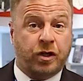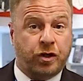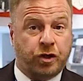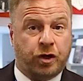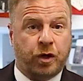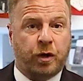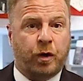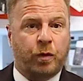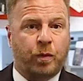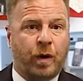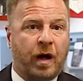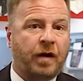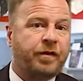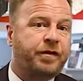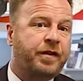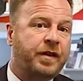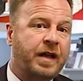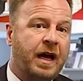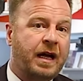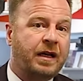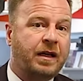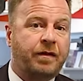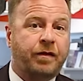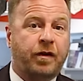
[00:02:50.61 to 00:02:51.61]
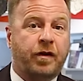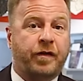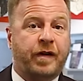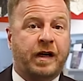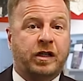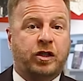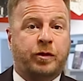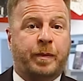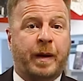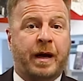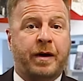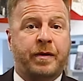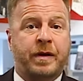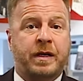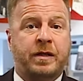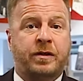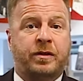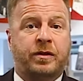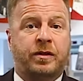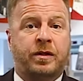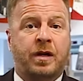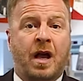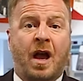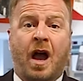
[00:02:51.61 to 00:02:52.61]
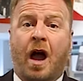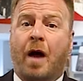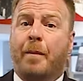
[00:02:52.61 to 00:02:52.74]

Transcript: and doing well for their level of experience